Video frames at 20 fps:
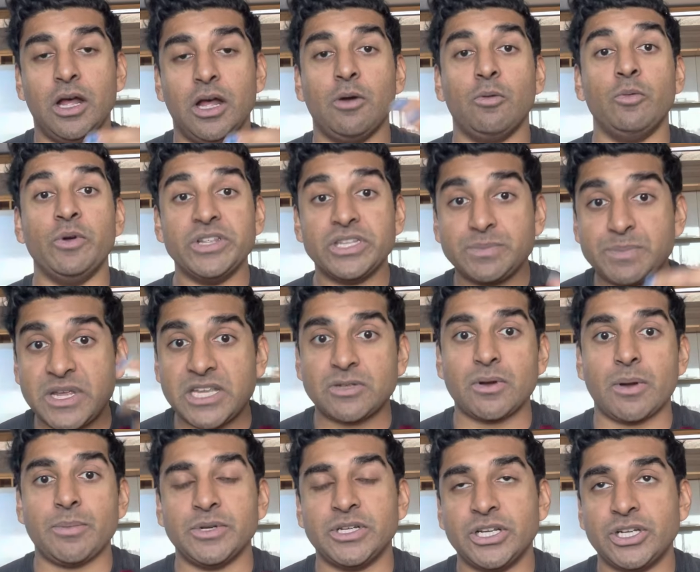with spaced
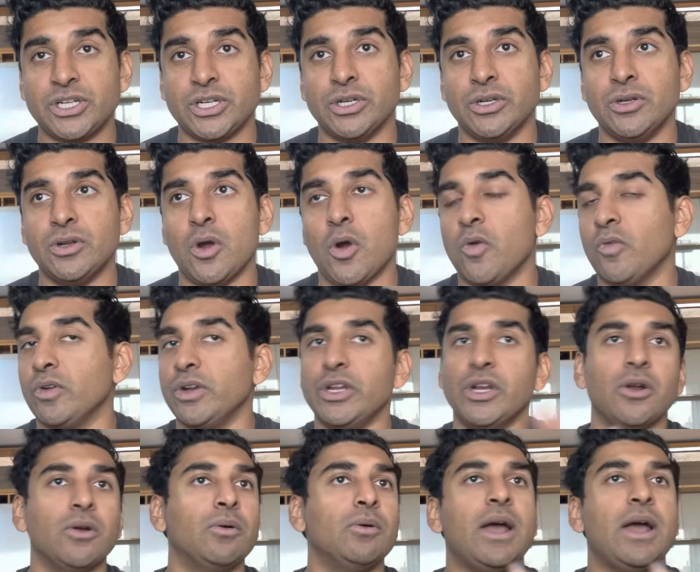repetition over,
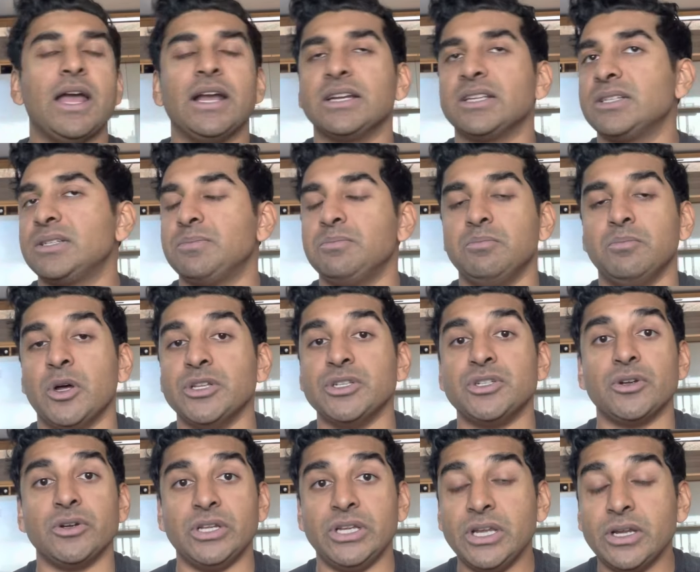X months
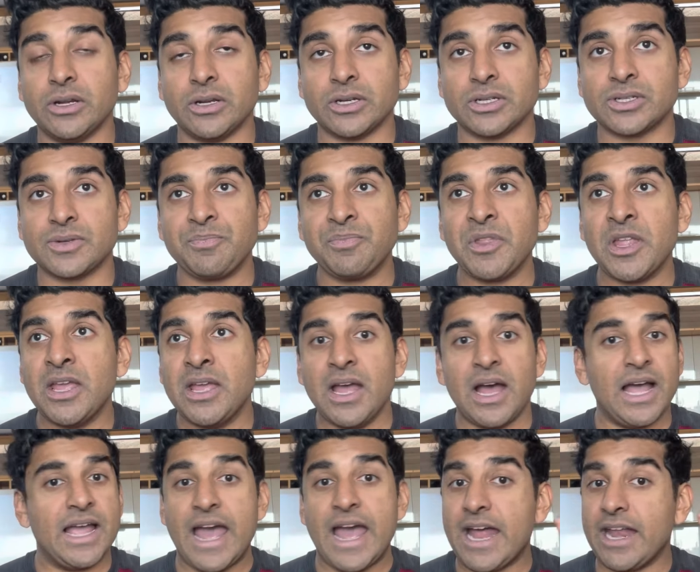or years,
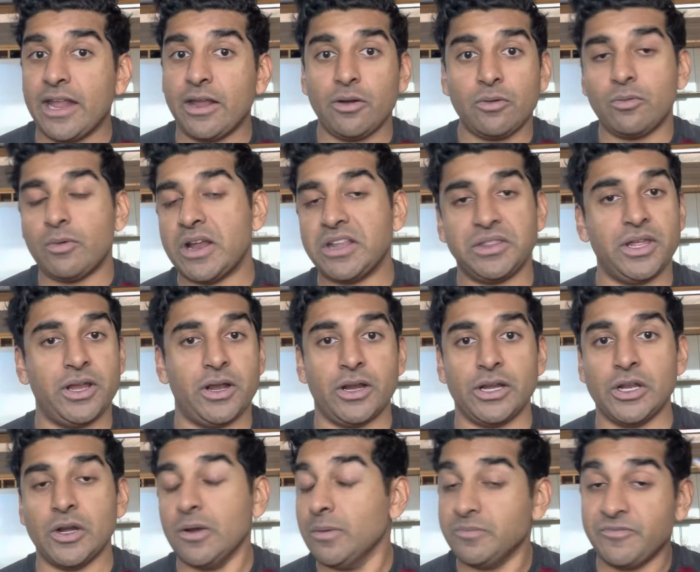I had it right there.
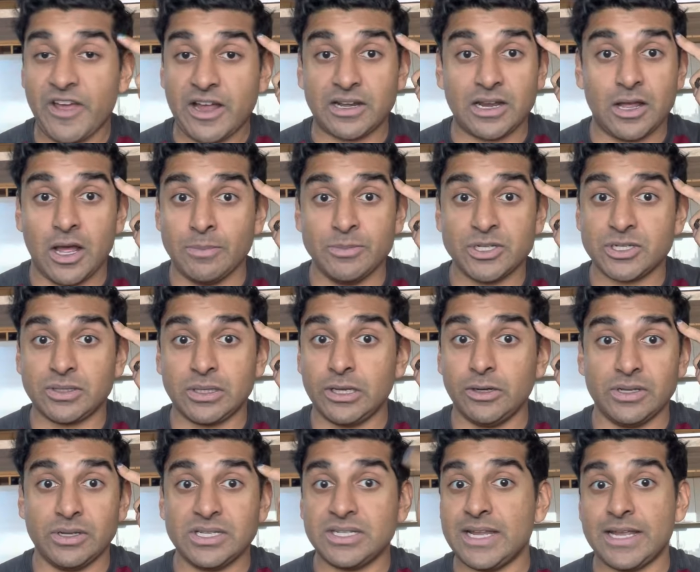In fact, I'm just
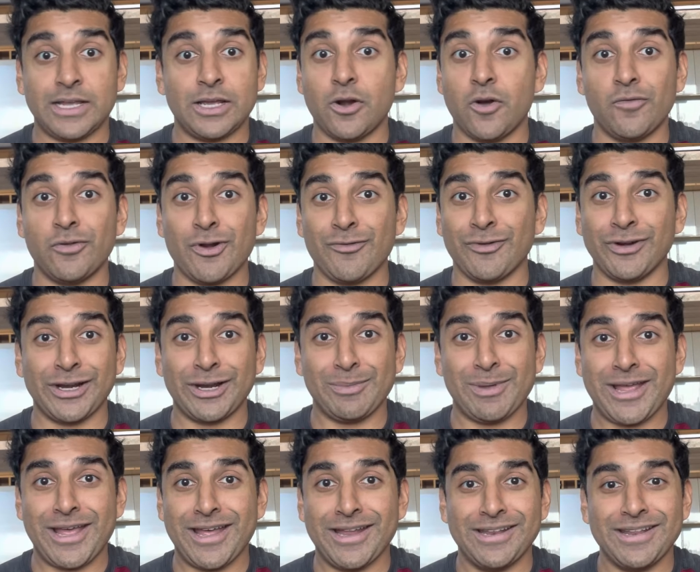literally saying it over and over again in
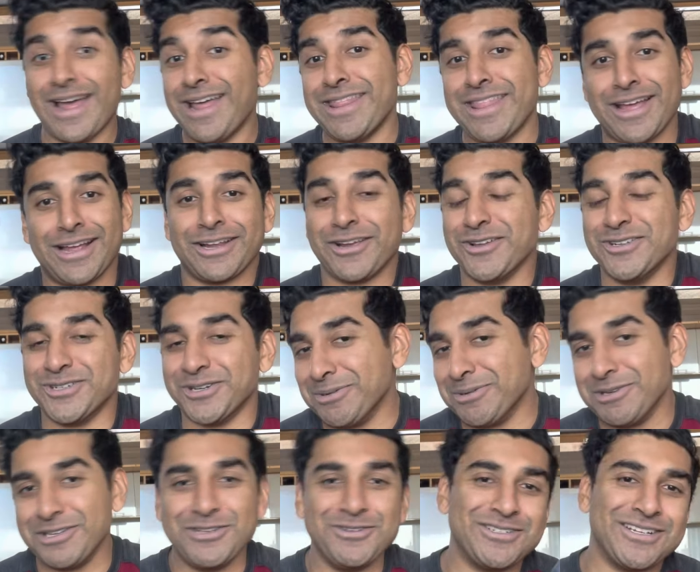my head. That code's
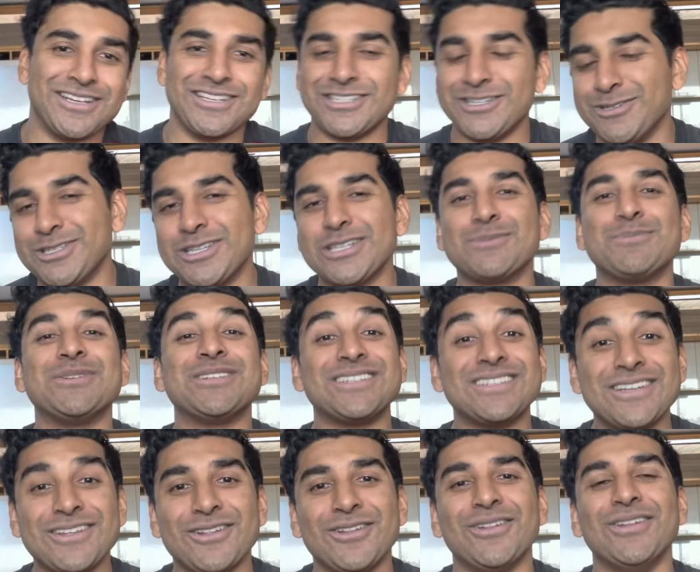already used and it's useless, but
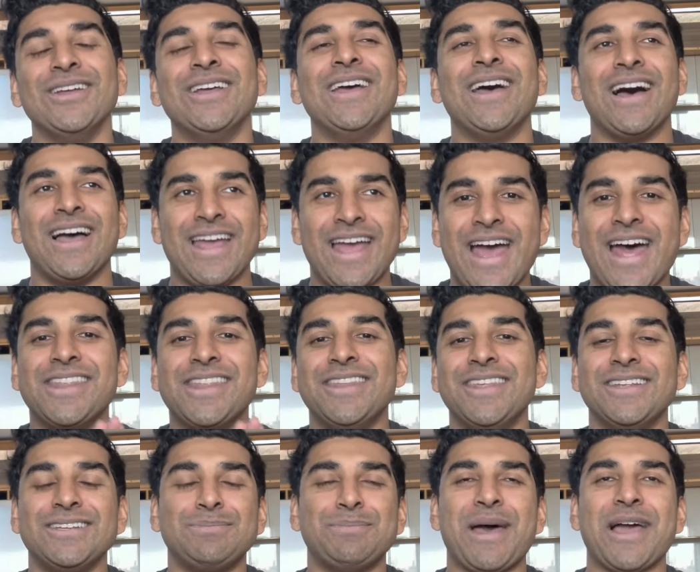still, I had
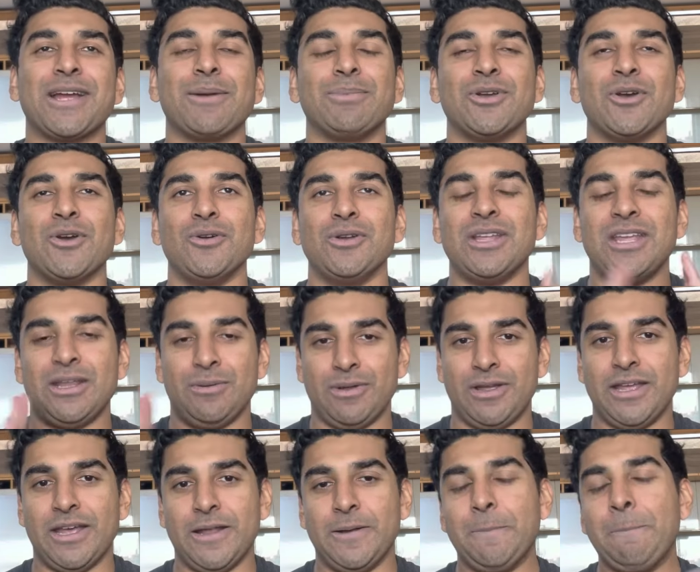this backup code in my
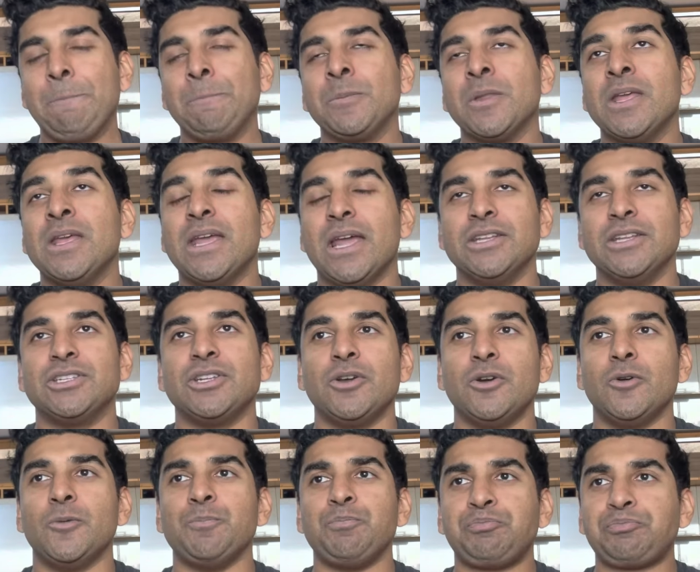head. And
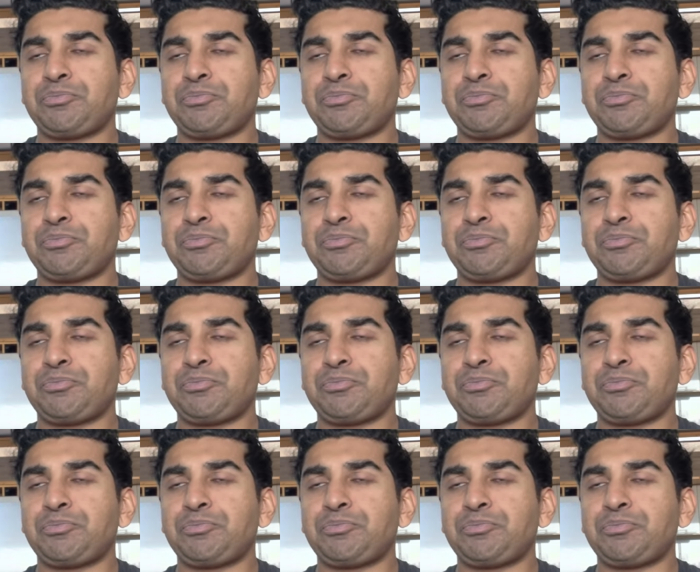so